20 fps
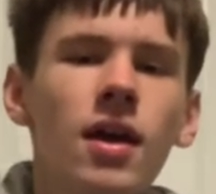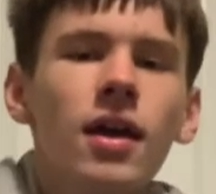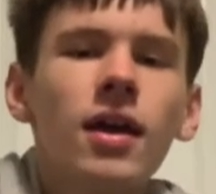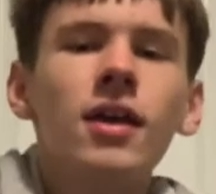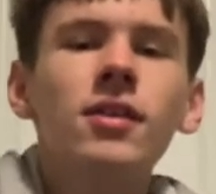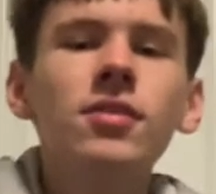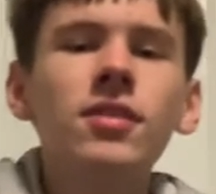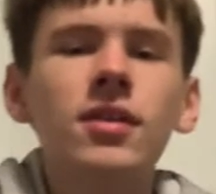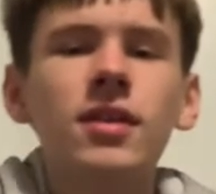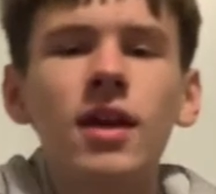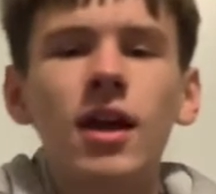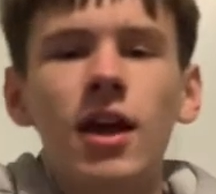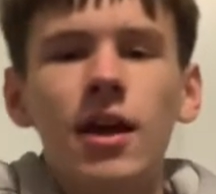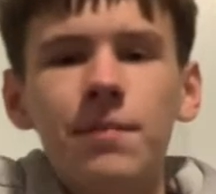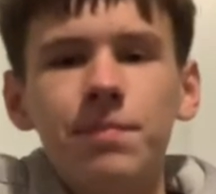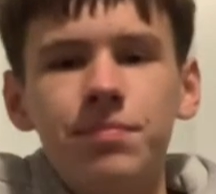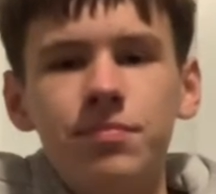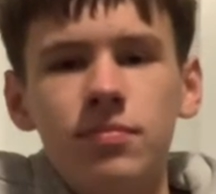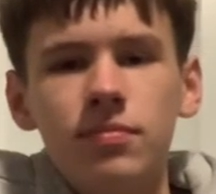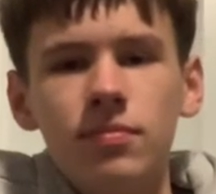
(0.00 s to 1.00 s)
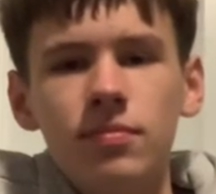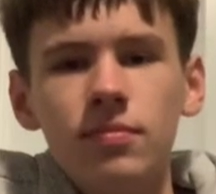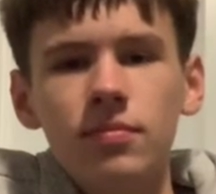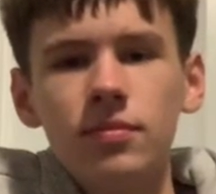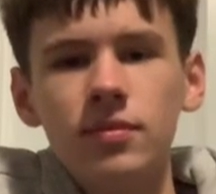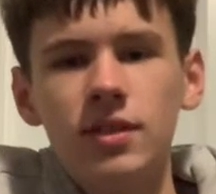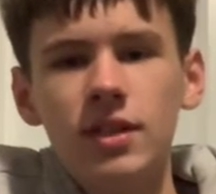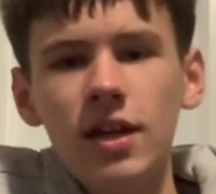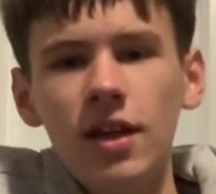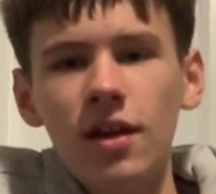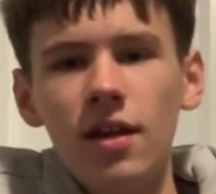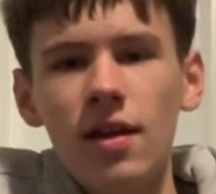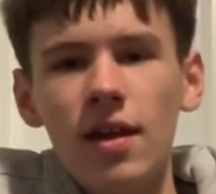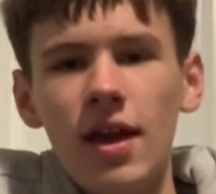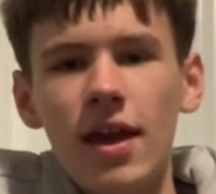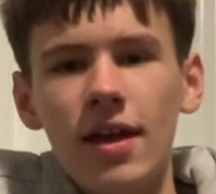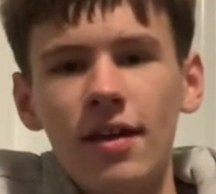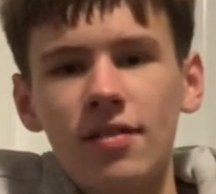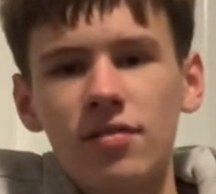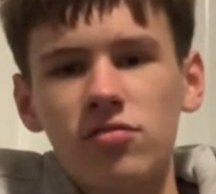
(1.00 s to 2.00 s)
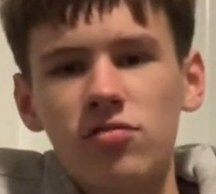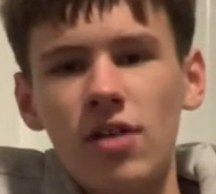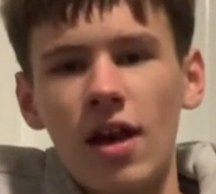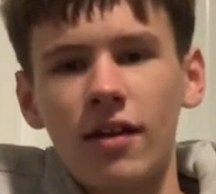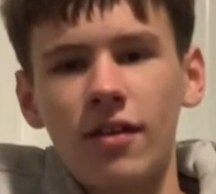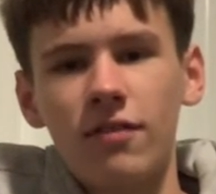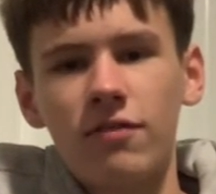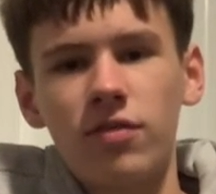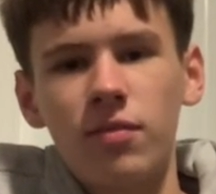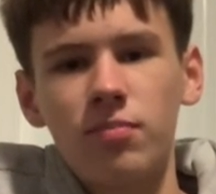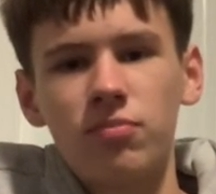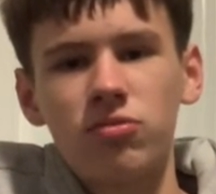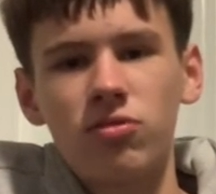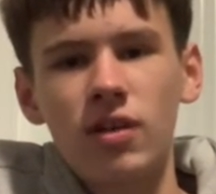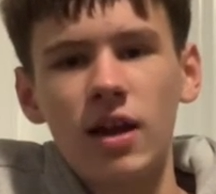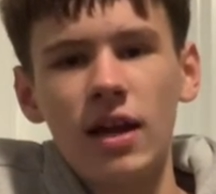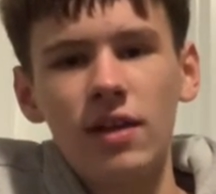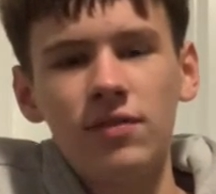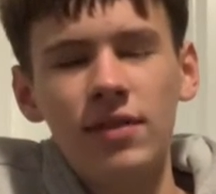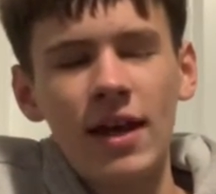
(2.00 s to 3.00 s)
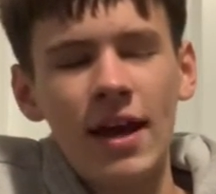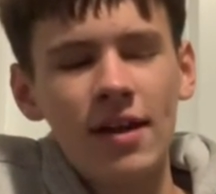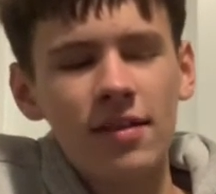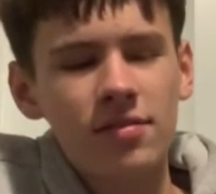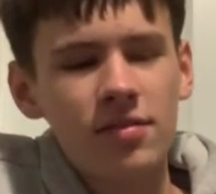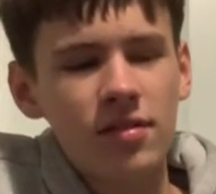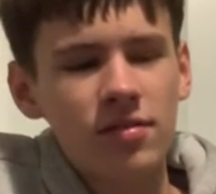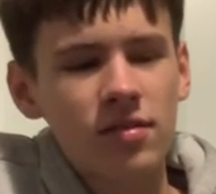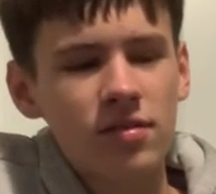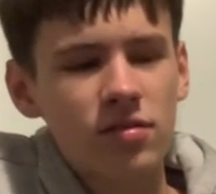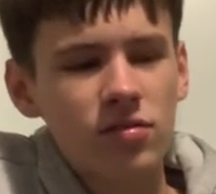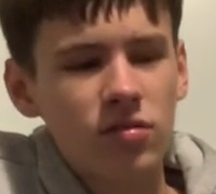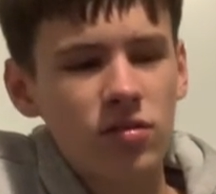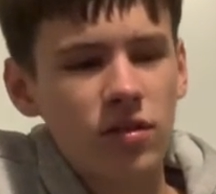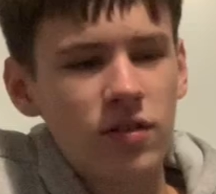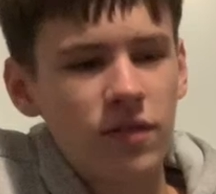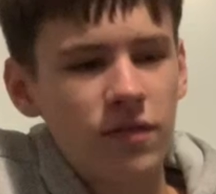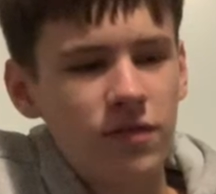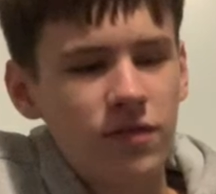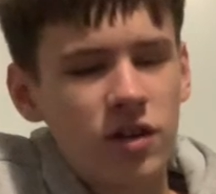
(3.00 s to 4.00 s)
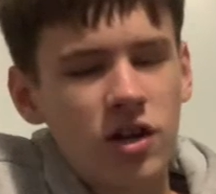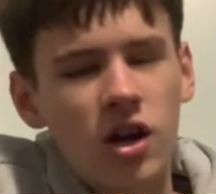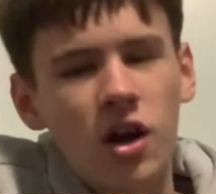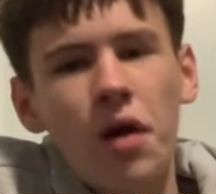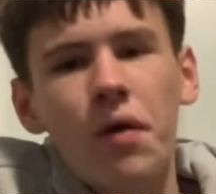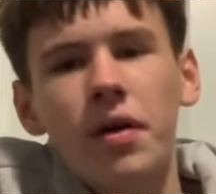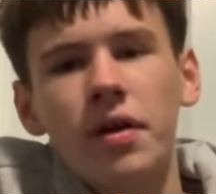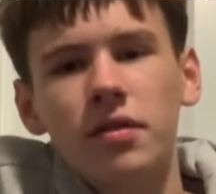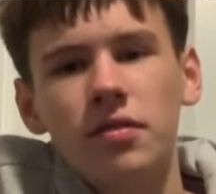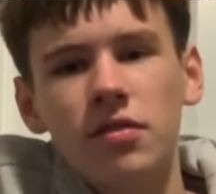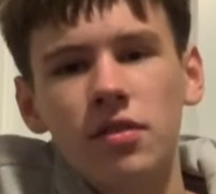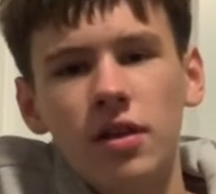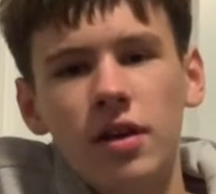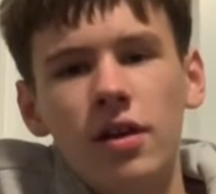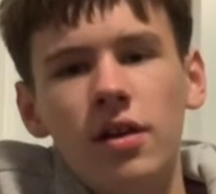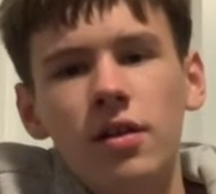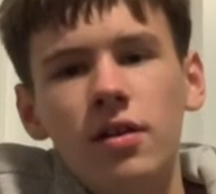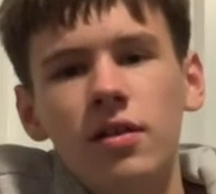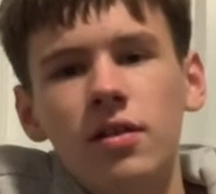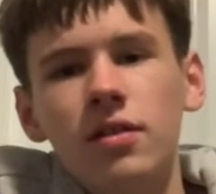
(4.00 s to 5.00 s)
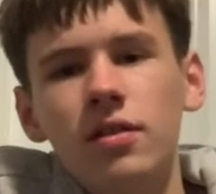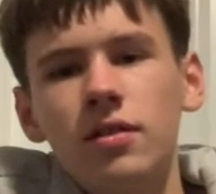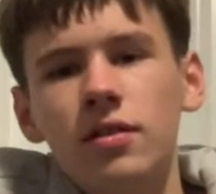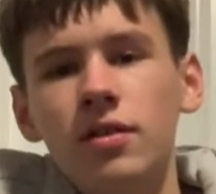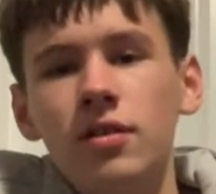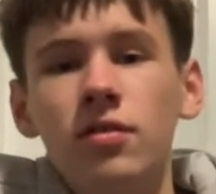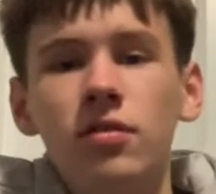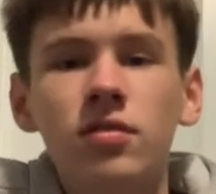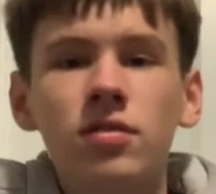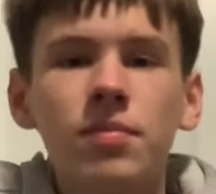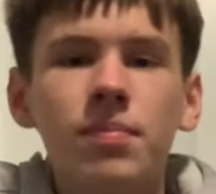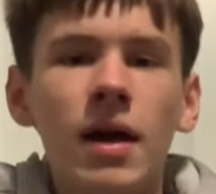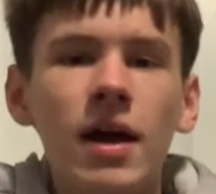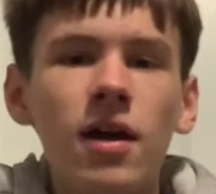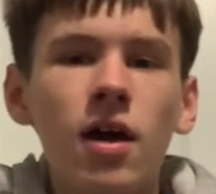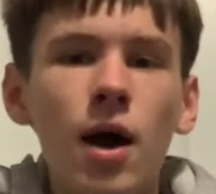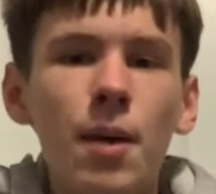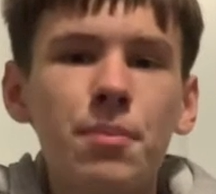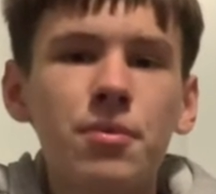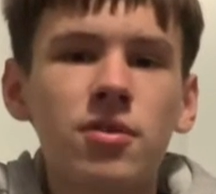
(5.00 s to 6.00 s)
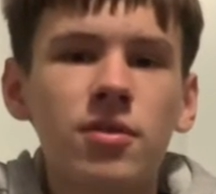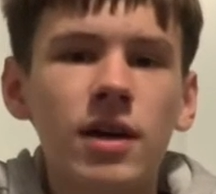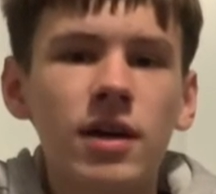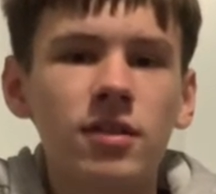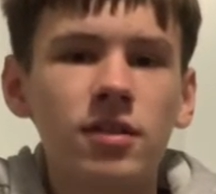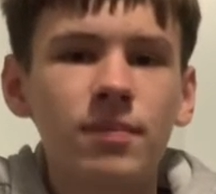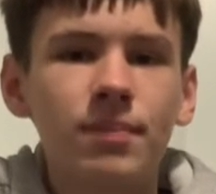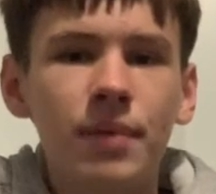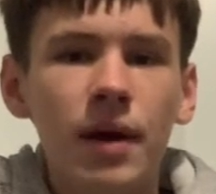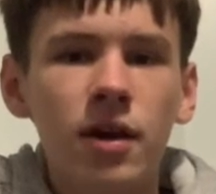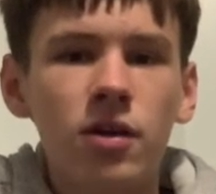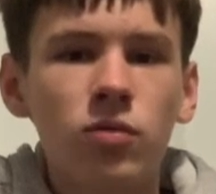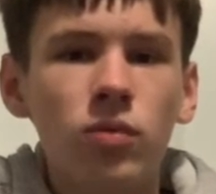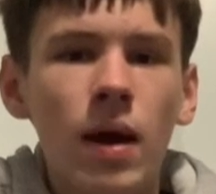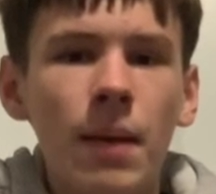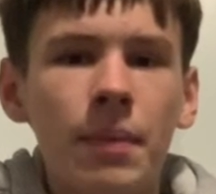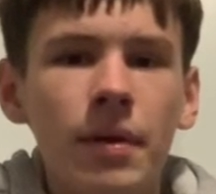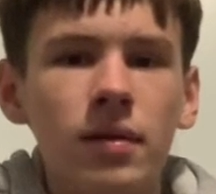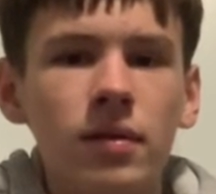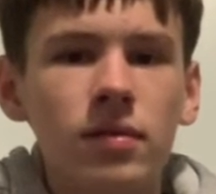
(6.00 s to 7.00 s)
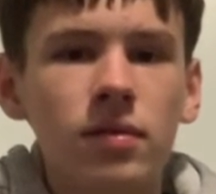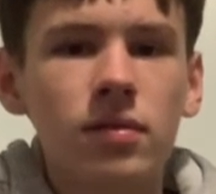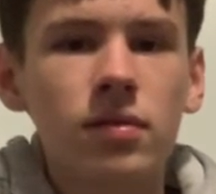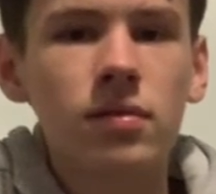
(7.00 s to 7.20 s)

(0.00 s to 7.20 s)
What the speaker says: In the game, DNA extracted from brains acts as a sort of currency, used to buy upgrades and better weapons.